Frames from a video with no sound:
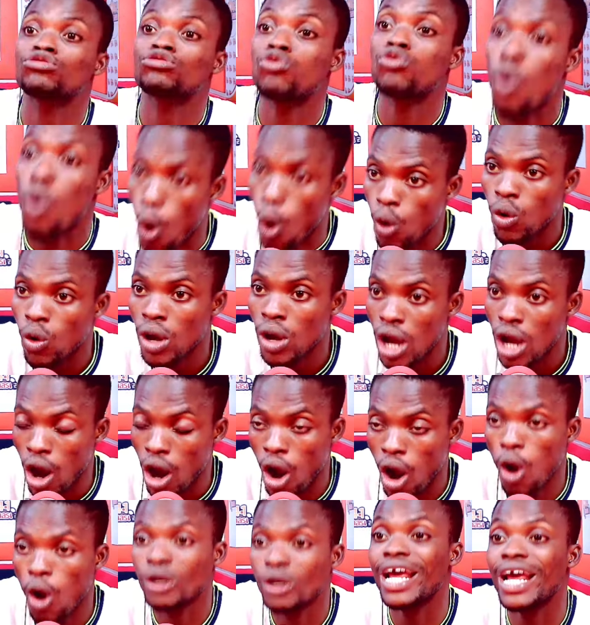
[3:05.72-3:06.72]
so ho.
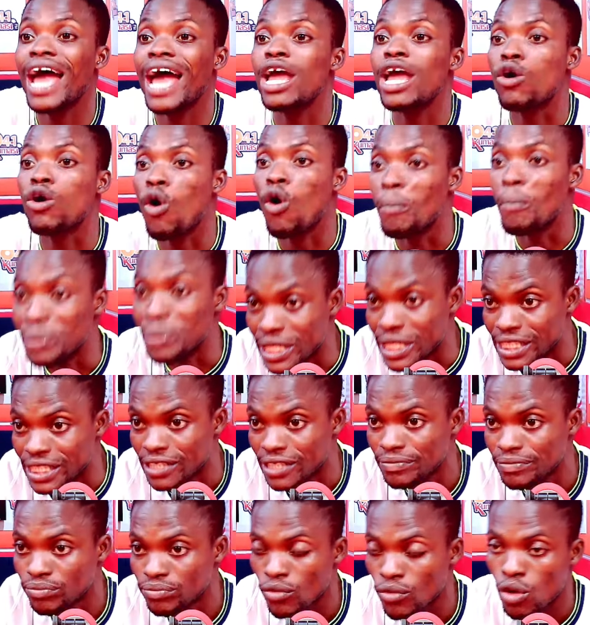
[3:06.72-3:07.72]
On a complete.
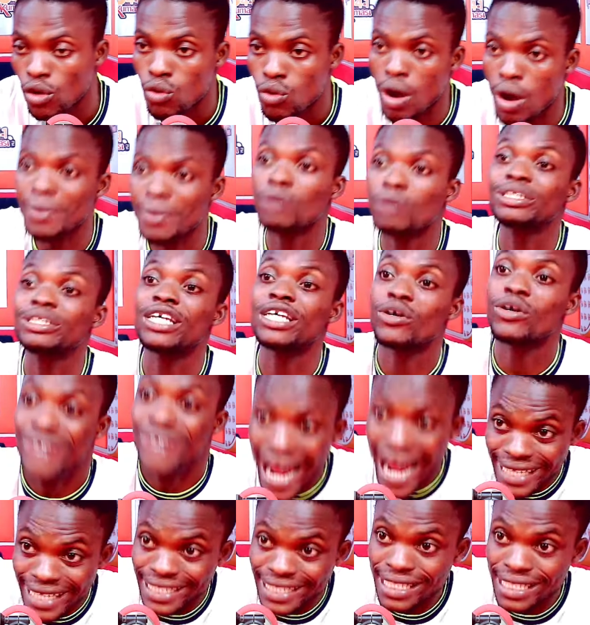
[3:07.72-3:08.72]
Come out here
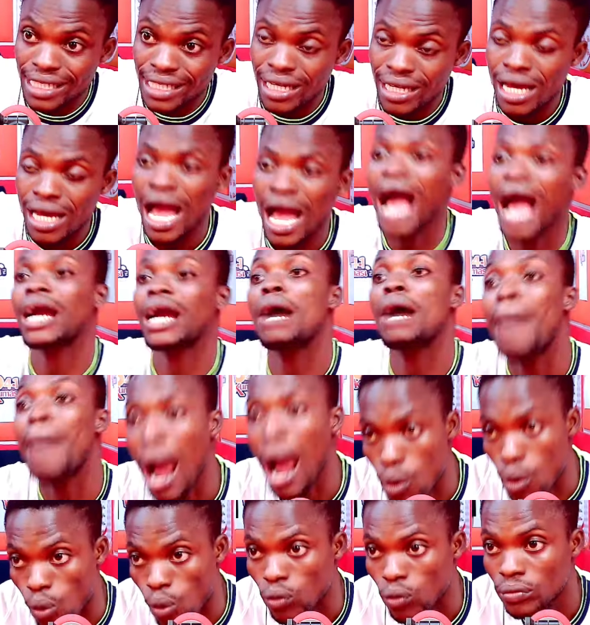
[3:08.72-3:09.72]
right.
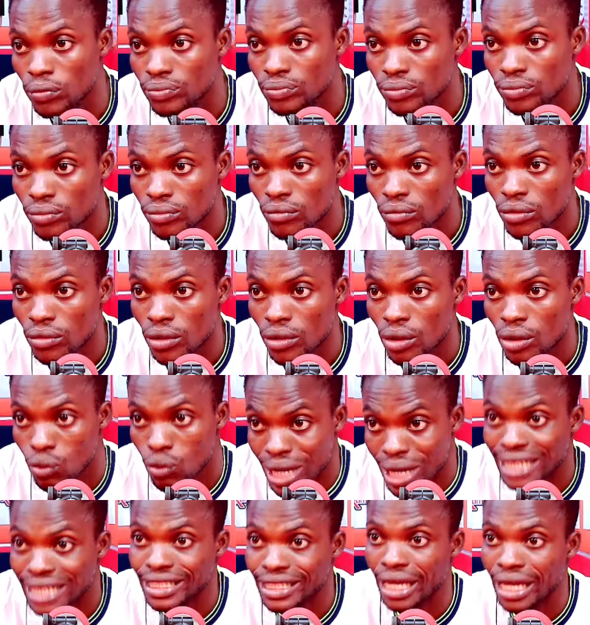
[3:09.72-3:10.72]
Akabako. What
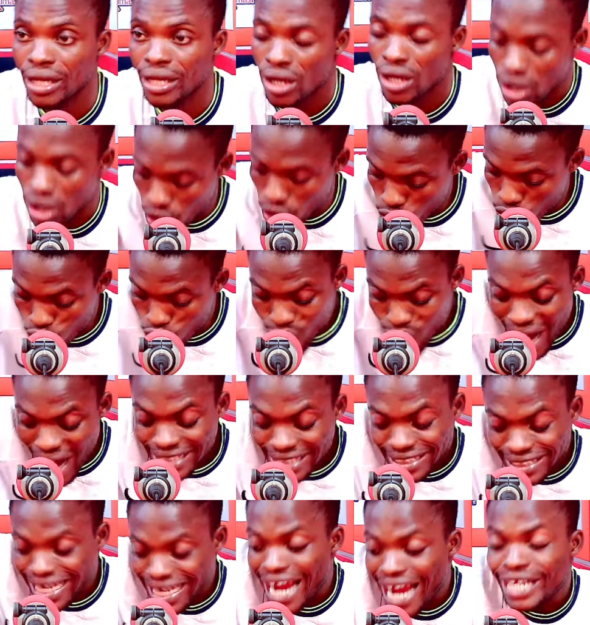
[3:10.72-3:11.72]
I say? Right
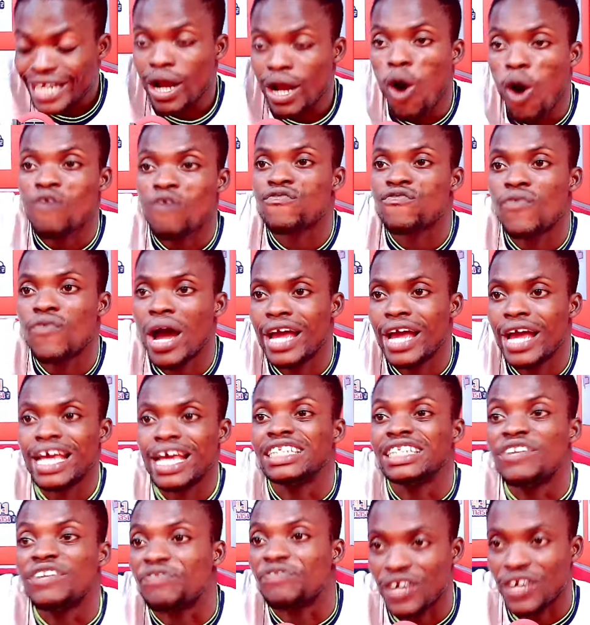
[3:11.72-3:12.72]
side of a
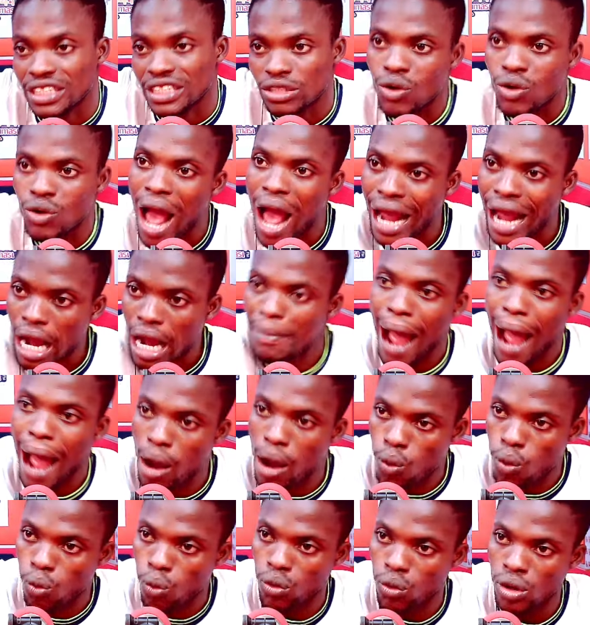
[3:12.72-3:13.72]
defense no
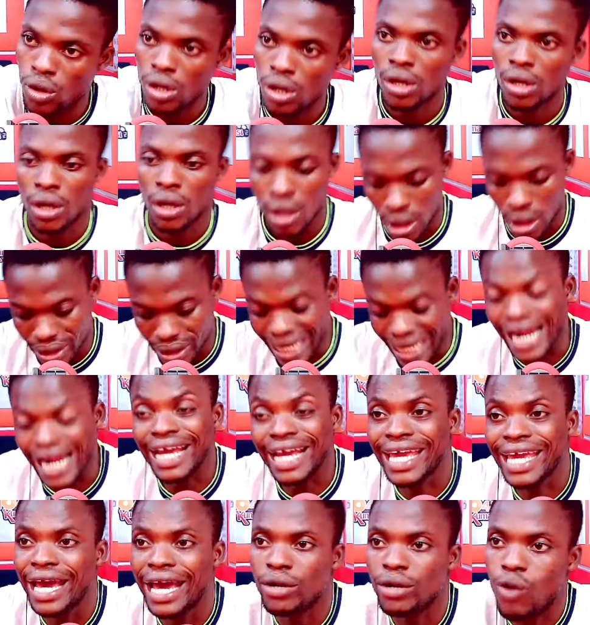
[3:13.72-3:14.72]
akabako. Then
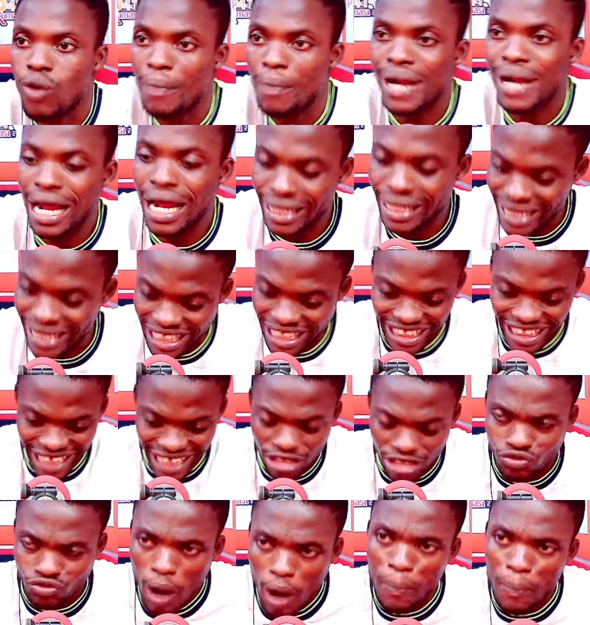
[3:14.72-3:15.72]
again, come the
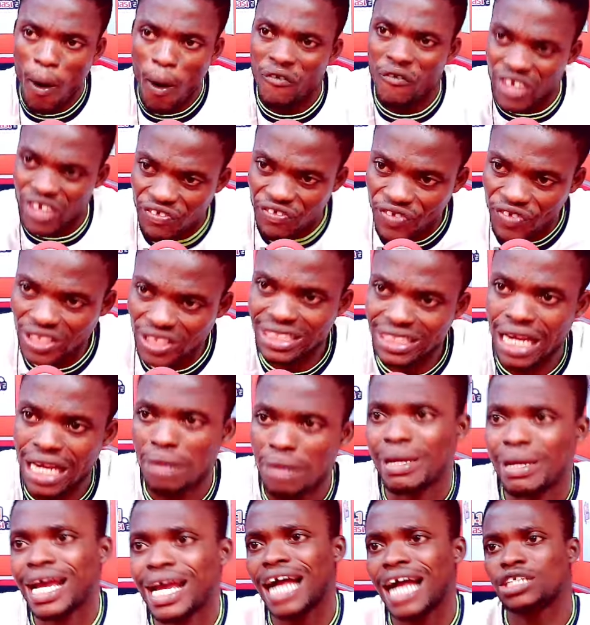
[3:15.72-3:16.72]
central part of defense na
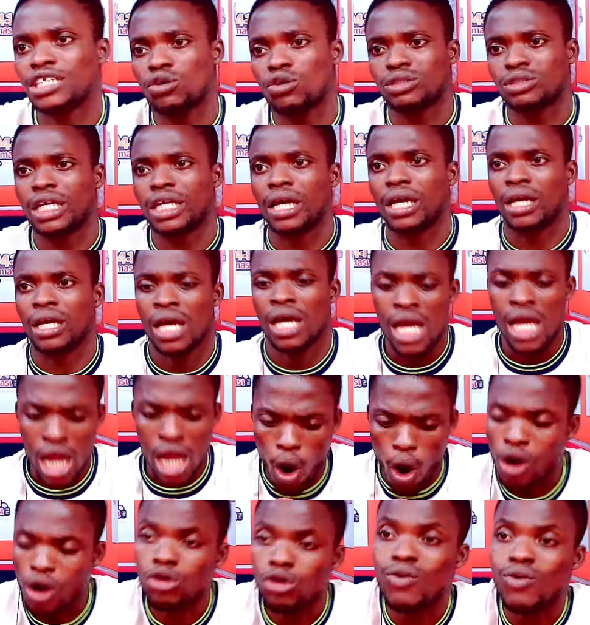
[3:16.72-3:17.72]
make catch say.
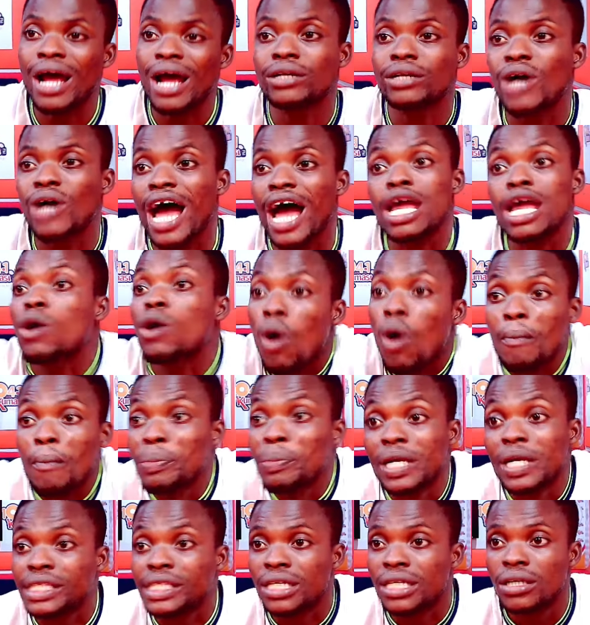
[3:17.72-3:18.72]
On kwano a
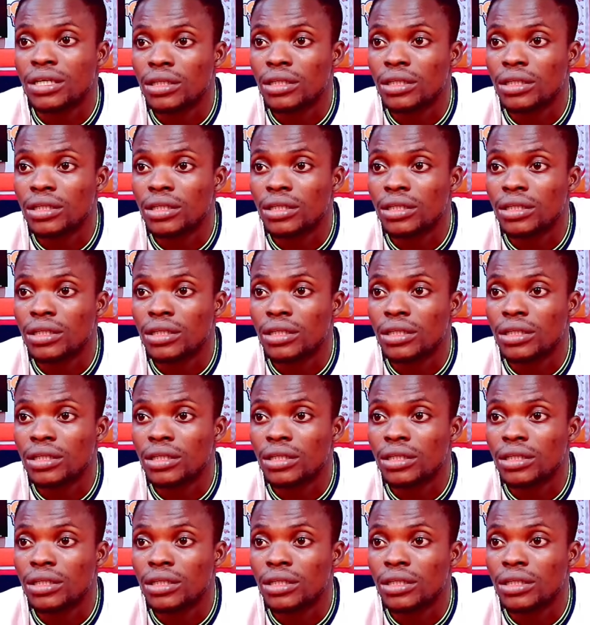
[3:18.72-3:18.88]
complete.